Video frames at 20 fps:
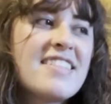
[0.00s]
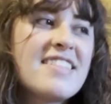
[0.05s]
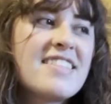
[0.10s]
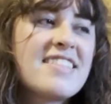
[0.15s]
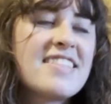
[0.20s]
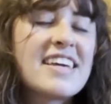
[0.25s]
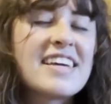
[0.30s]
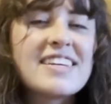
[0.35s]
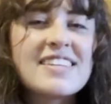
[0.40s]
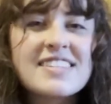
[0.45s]

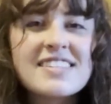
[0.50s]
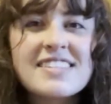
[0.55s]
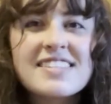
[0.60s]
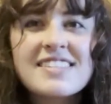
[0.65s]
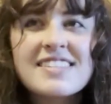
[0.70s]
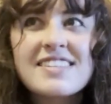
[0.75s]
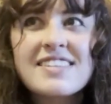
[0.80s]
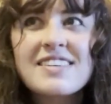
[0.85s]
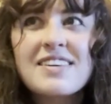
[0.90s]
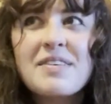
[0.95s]

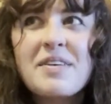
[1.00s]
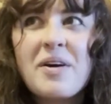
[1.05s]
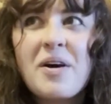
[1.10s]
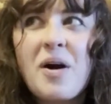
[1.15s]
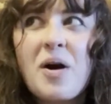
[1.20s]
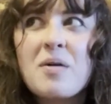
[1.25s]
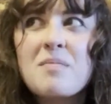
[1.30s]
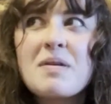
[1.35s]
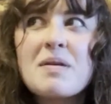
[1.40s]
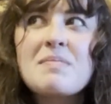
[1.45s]
things
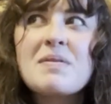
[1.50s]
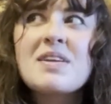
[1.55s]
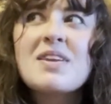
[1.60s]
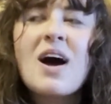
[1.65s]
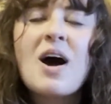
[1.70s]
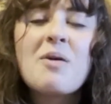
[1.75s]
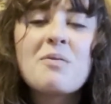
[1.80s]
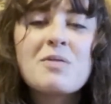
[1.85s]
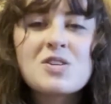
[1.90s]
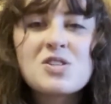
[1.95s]
are maybe
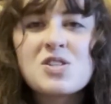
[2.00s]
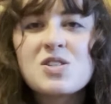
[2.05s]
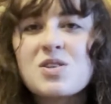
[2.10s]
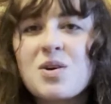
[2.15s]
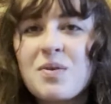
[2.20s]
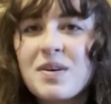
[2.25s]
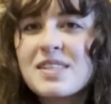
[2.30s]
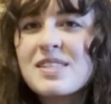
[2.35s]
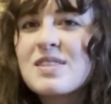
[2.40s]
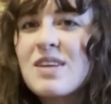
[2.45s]
not what she's
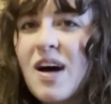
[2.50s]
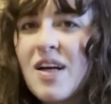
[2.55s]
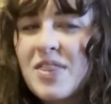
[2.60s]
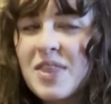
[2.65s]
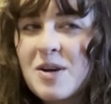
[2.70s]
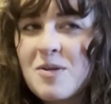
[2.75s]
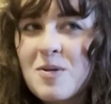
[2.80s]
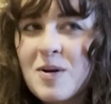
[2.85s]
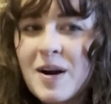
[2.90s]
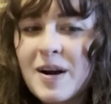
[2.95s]
always thought they
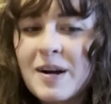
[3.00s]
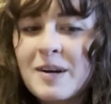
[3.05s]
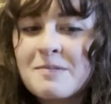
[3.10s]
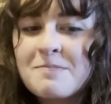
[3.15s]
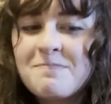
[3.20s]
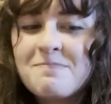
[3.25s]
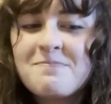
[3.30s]
were.